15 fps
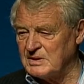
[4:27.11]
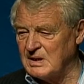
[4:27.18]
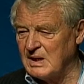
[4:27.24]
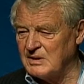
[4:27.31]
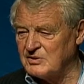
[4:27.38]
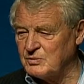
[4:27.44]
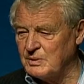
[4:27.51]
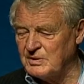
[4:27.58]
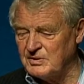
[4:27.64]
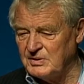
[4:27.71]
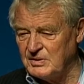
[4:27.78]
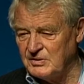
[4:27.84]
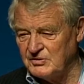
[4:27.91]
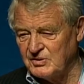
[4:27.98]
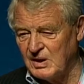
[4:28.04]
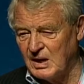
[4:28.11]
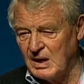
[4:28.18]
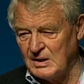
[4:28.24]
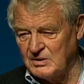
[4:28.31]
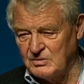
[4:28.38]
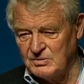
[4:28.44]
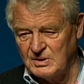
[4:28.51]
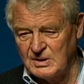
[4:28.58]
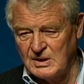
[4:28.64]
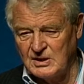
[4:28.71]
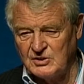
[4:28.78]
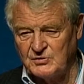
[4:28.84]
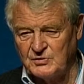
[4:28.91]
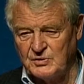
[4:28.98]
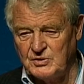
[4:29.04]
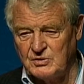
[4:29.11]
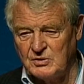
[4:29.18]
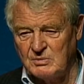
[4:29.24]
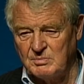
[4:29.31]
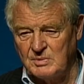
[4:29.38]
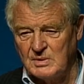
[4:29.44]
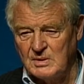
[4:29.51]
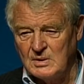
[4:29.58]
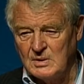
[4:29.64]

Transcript: last 20 years and argued the case for Europe.